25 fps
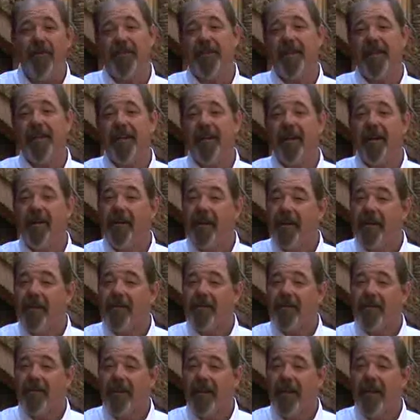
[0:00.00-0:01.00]
seen in our
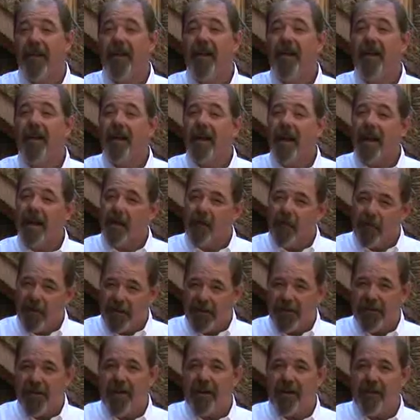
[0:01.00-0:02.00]
industry, and I want
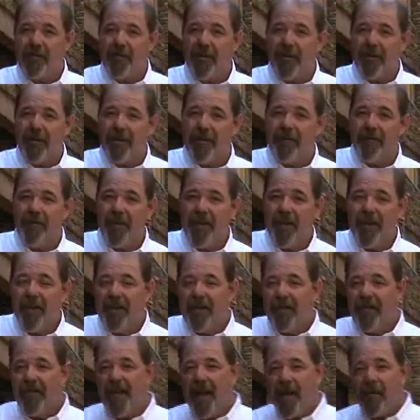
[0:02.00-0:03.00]
to share it with you.
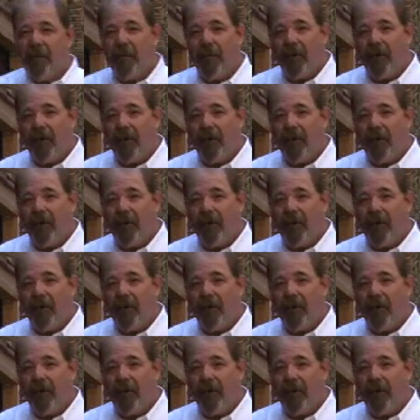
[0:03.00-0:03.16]
That